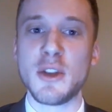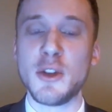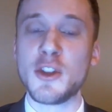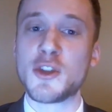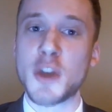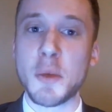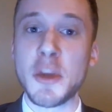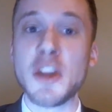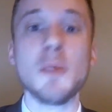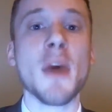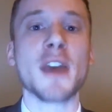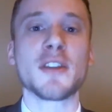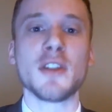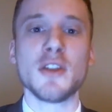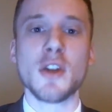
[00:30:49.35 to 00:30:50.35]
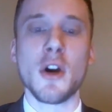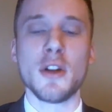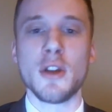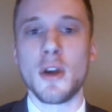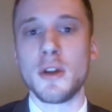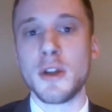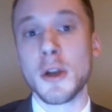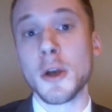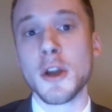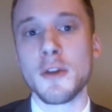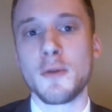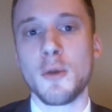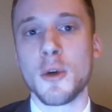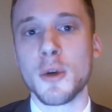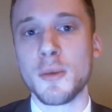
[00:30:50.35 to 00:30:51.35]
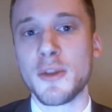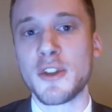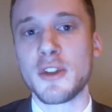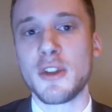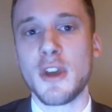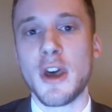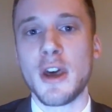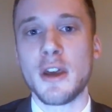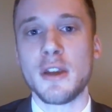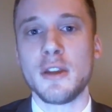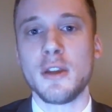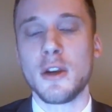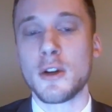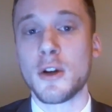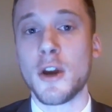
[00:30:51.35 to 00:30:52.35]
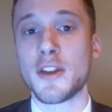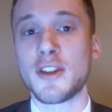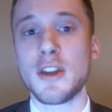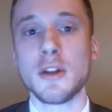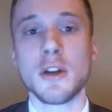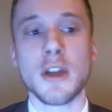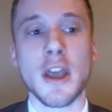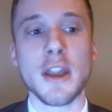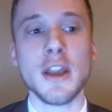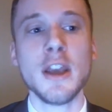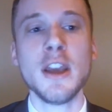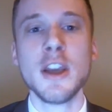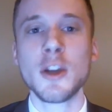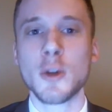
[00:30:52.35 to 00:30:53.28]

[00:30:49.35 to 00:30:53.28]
you know, distribute the message on, on internet forums uh, across the internet,